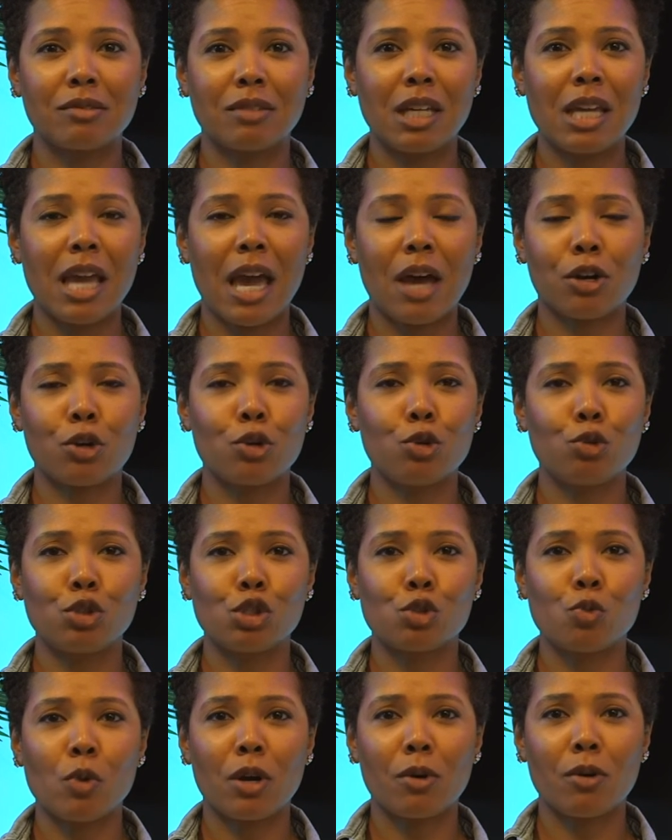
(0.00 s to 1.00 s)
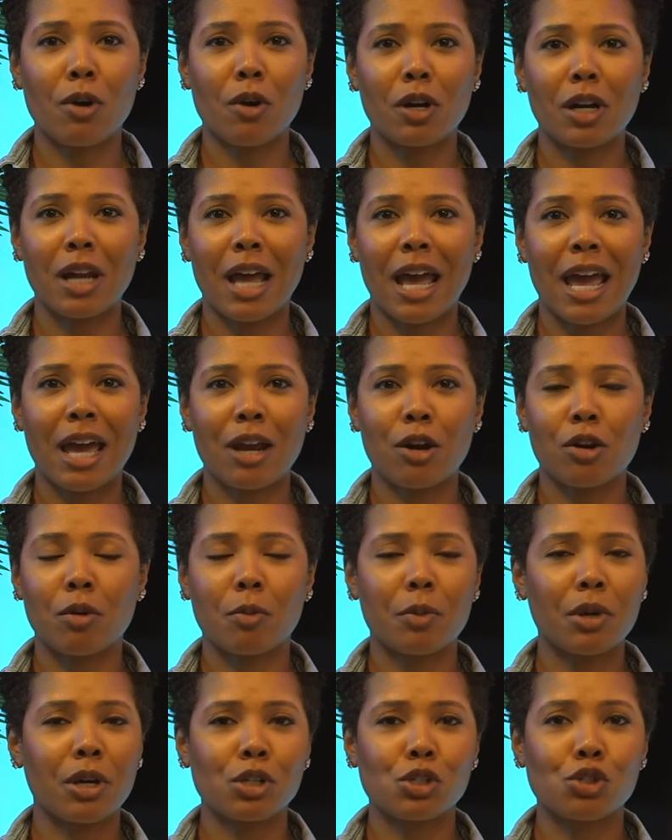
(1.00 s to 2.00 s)
he had a Coogee sweater on and I had on
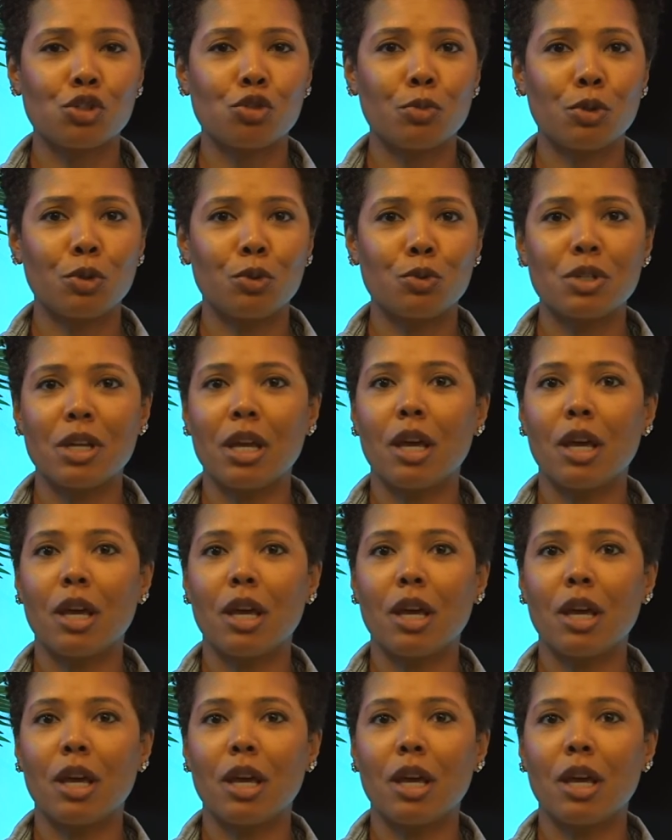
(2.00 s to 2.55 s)
a pair of shoe boots,